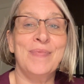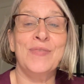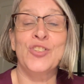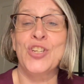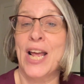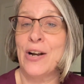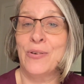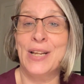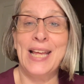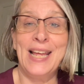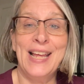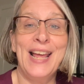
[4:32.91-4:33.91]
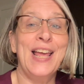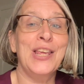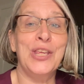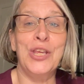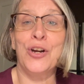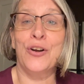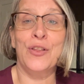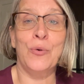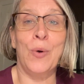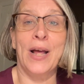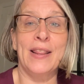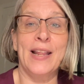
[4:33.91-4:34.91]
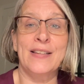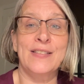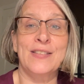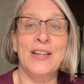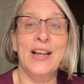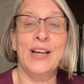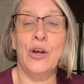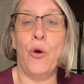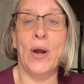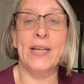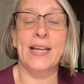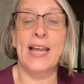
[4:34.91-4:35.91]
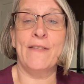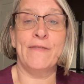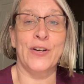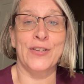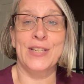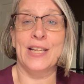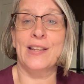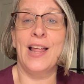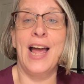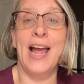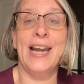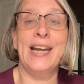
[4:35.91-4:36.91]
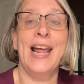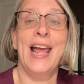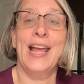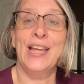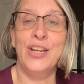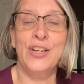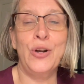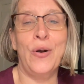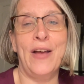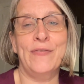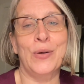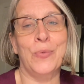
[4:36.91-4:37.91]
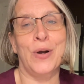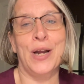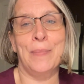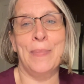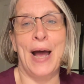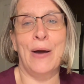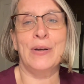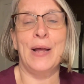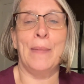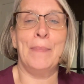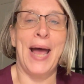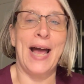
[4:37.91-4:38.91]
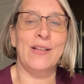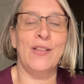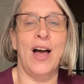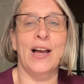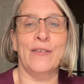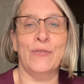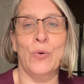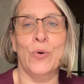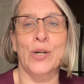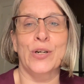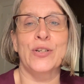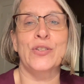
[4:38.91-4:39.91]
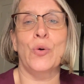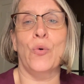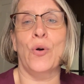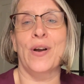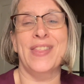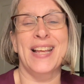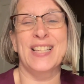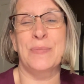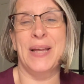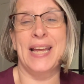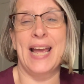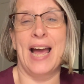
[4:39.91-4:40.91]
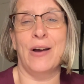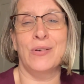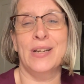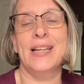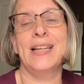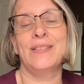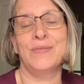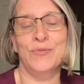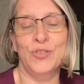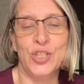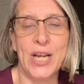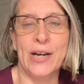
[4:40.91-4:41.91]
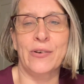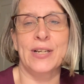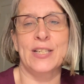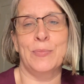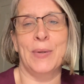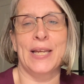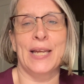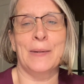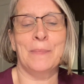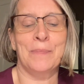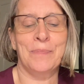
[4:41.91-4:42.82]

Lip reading: generally, you're the one that's going to get first in line. You don't have to worry about a backlog of orders or things being out, generally speaking.